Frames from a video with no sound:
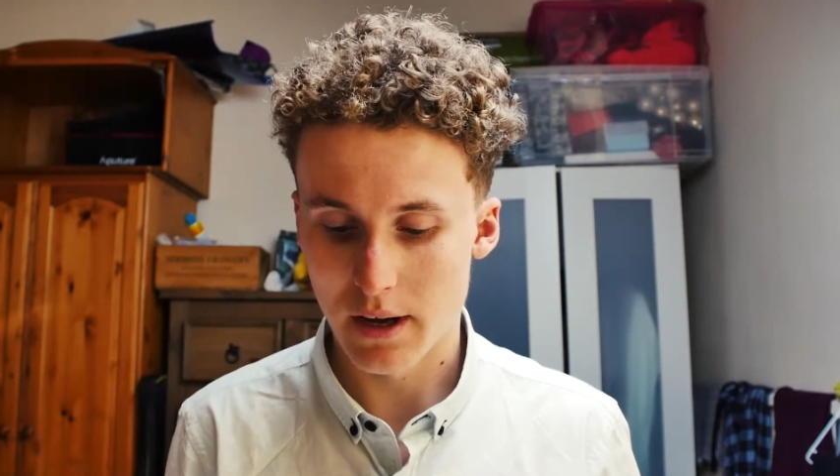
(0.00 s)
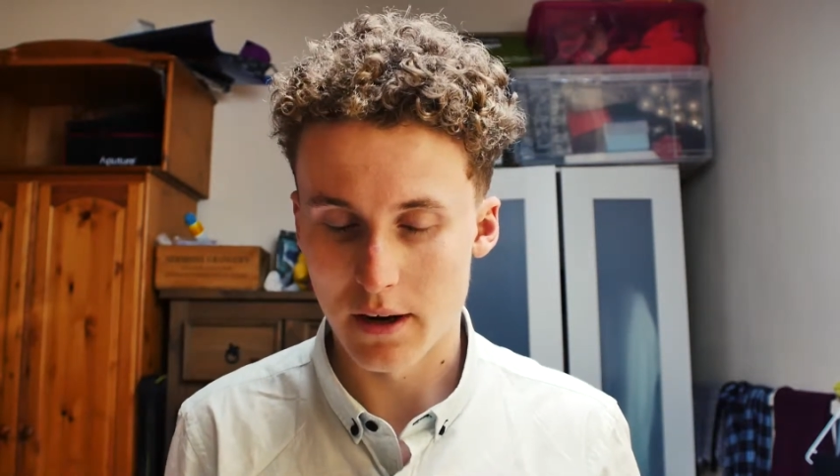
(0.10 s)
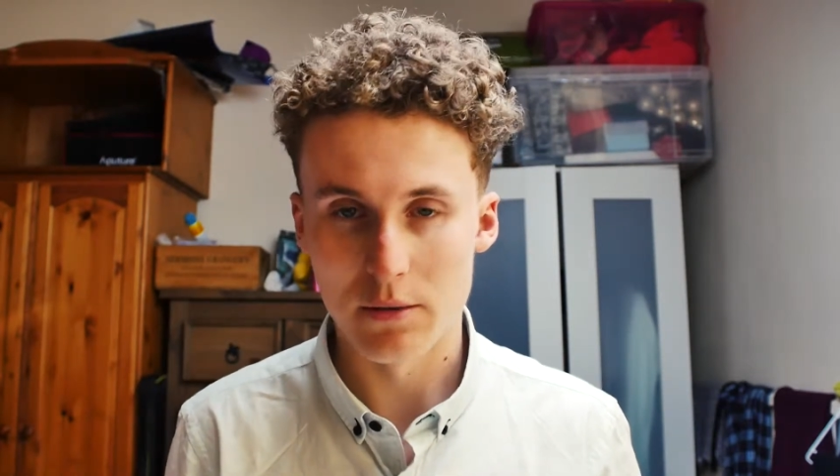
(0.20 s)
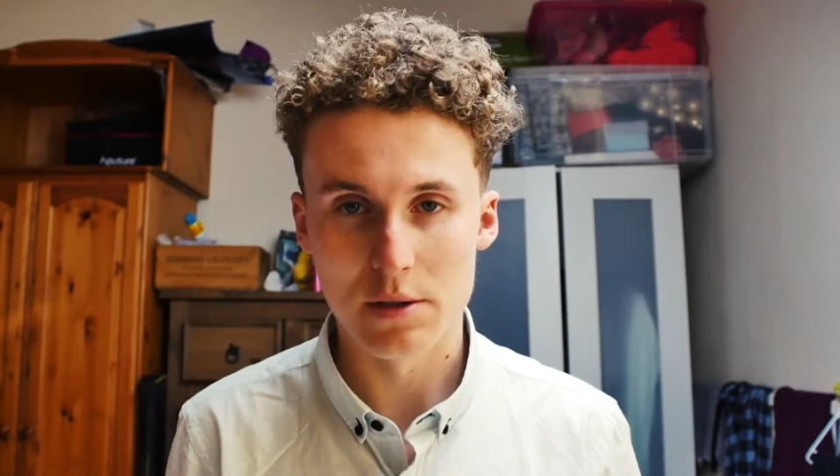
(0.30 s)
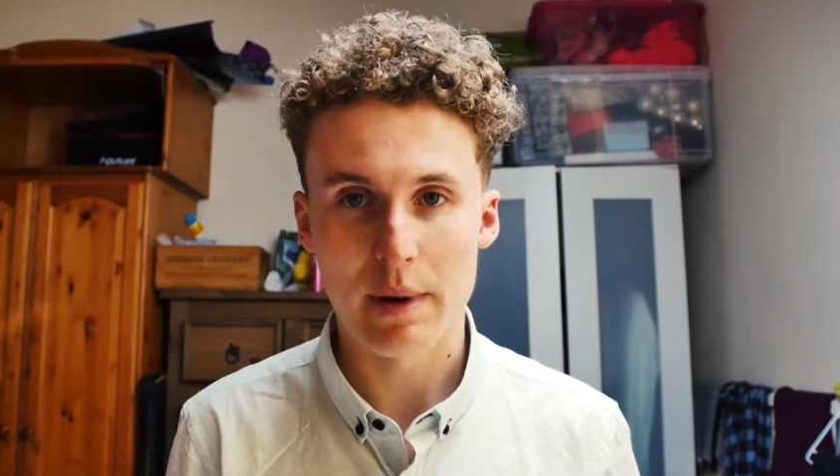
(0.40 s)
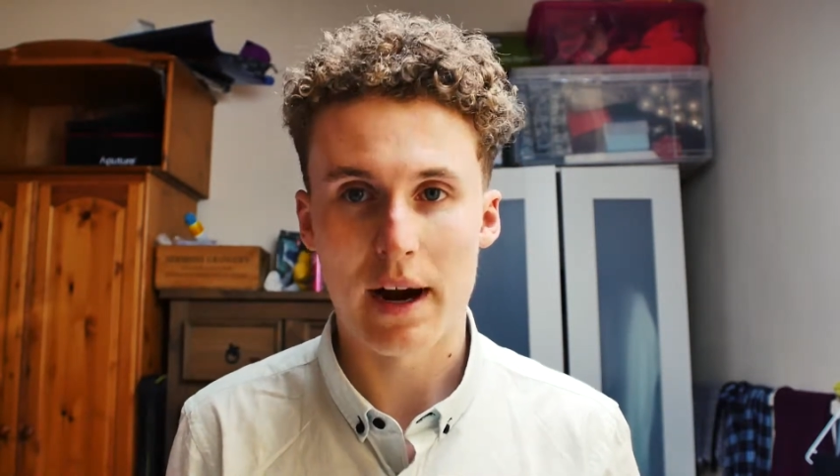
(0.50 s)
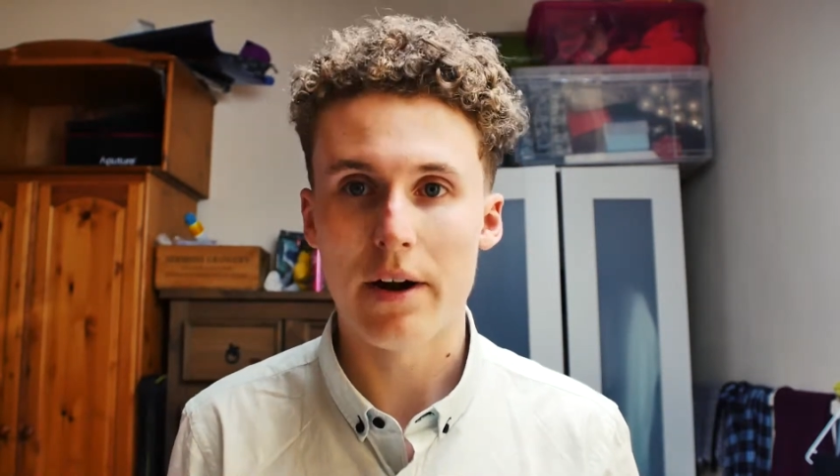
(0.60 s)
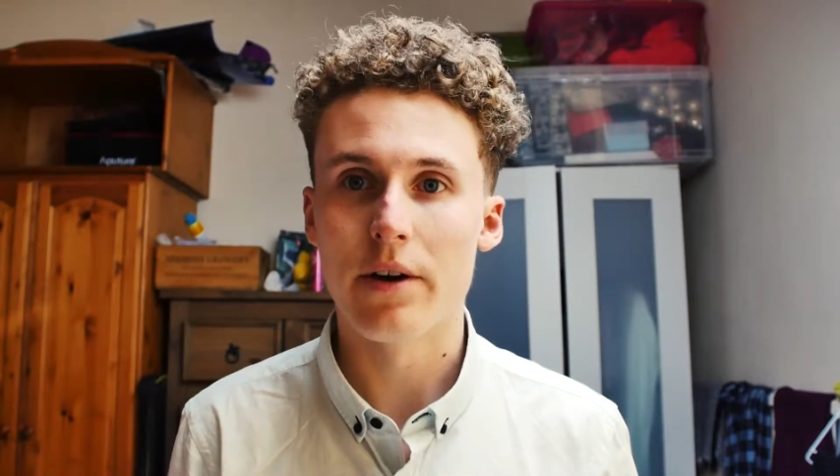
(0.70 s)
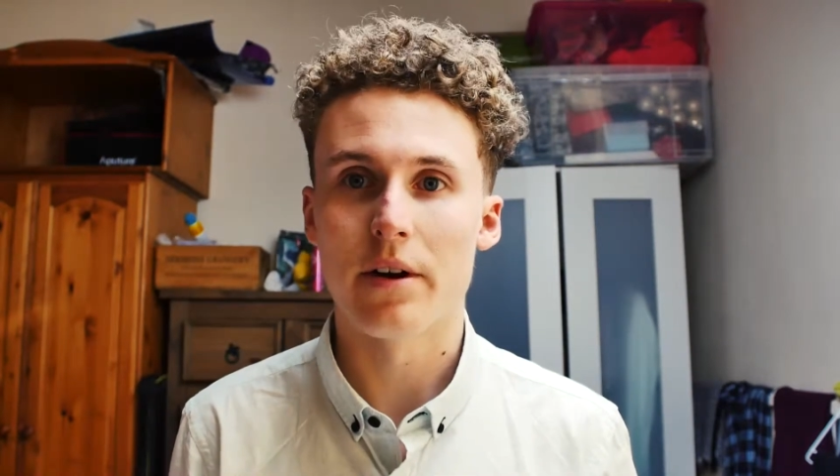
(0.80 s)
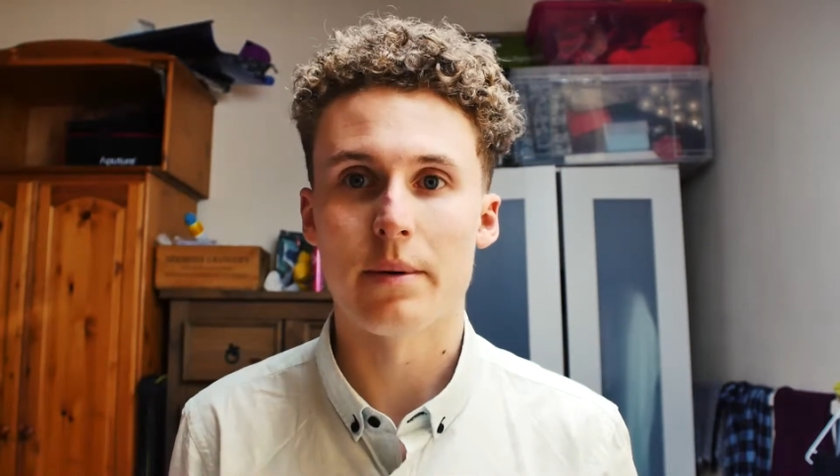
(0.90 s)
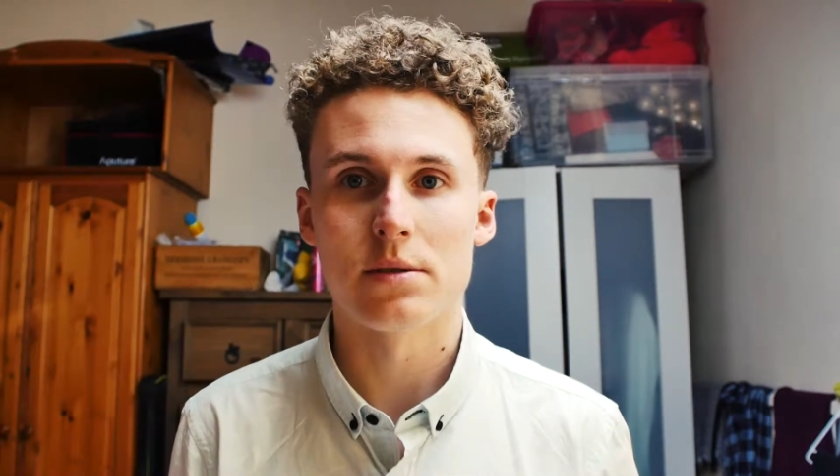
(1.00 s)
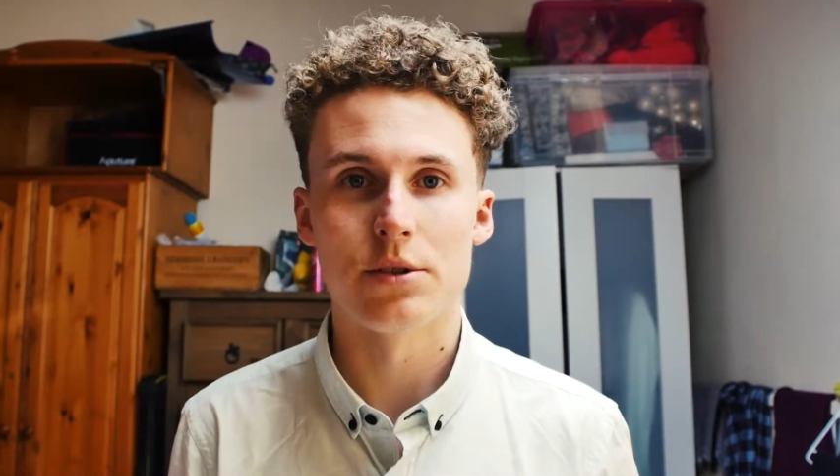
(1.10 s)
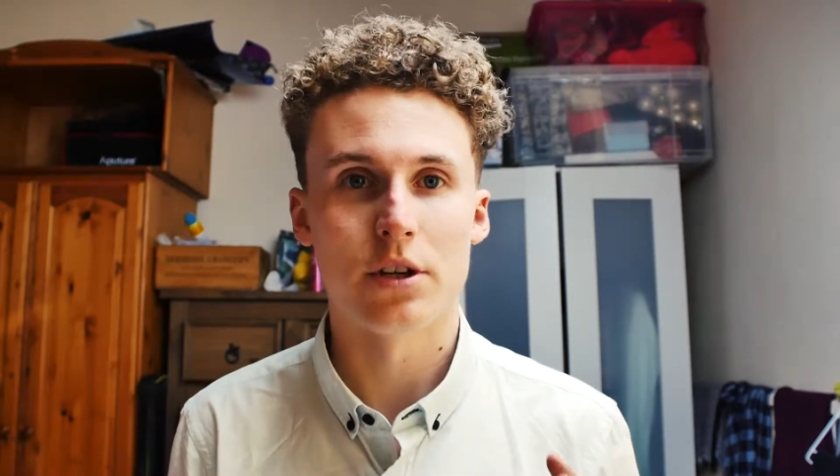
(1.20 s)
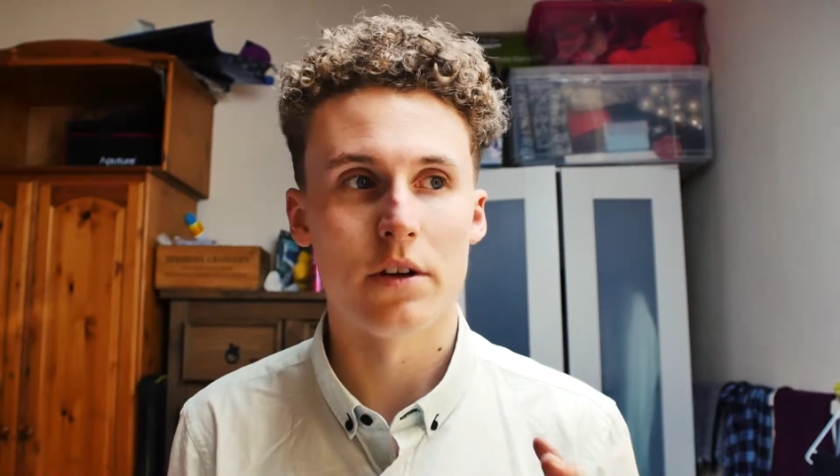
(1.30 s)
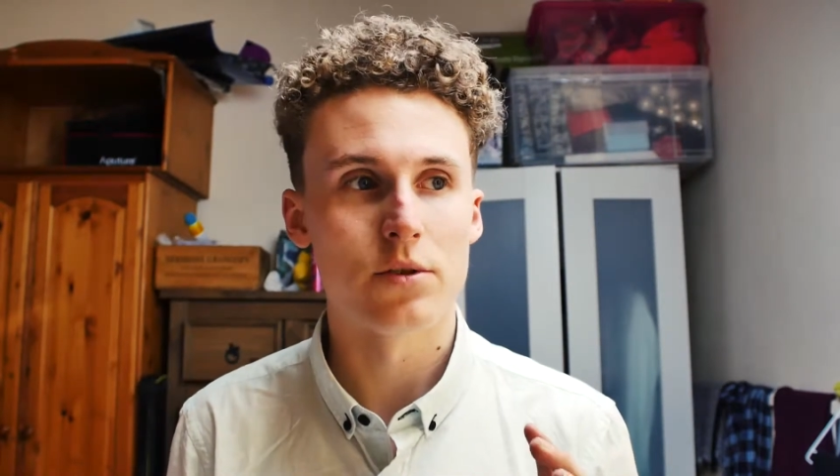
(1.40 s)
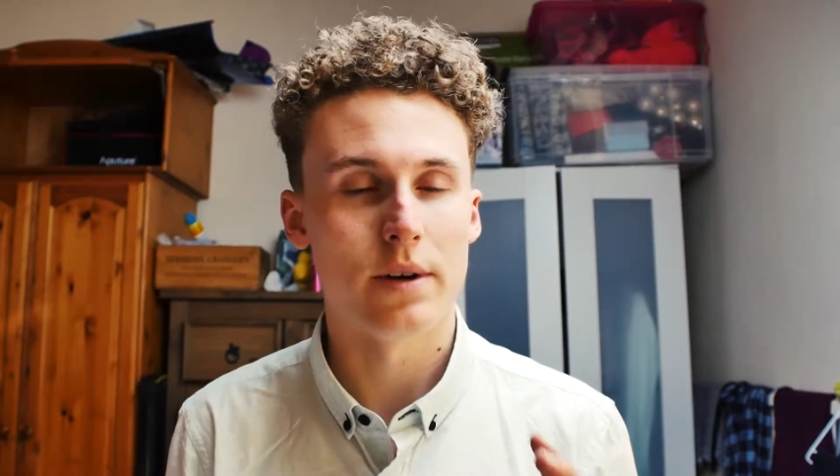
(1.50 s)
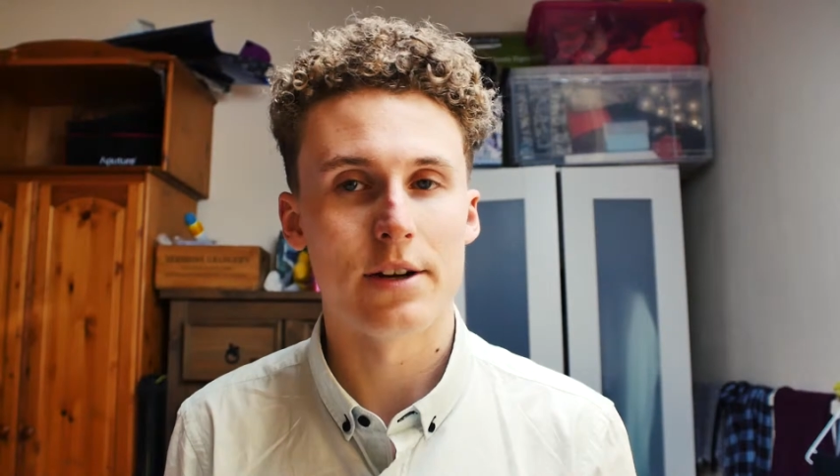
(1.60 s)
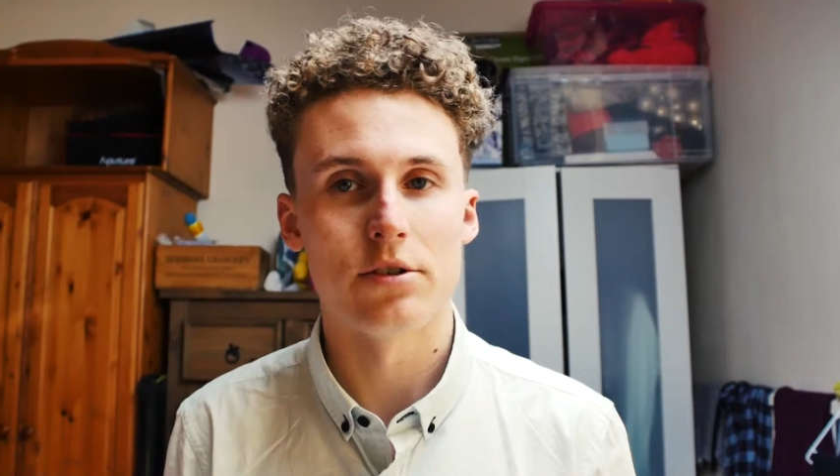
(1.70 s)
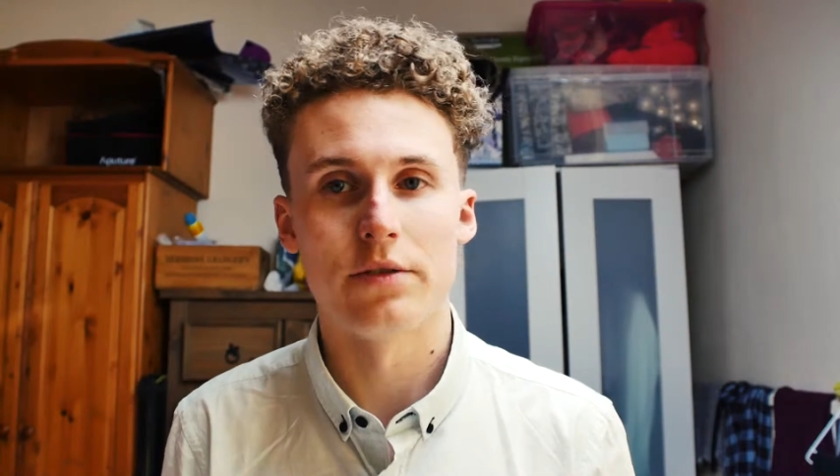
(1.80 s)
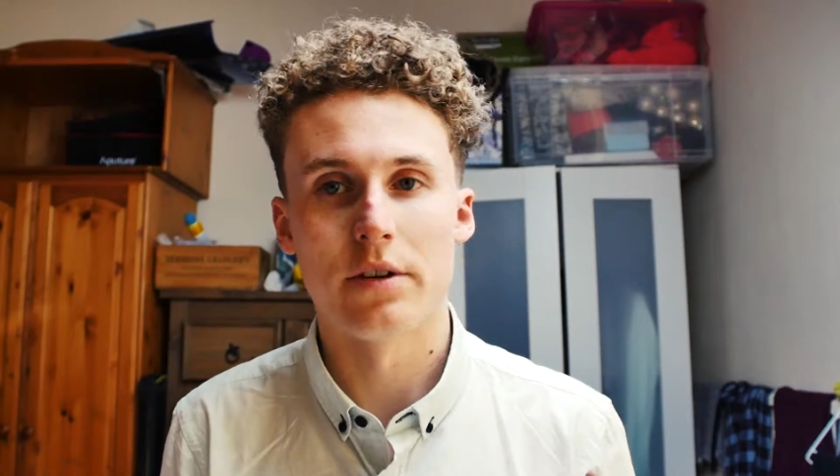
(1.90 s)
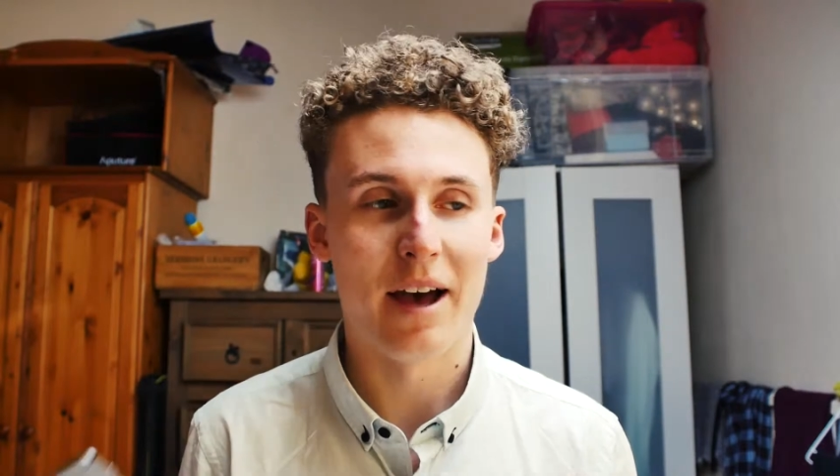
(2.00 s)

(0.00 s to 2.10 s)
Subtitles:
and I was paranoid about switching over to an Android phone.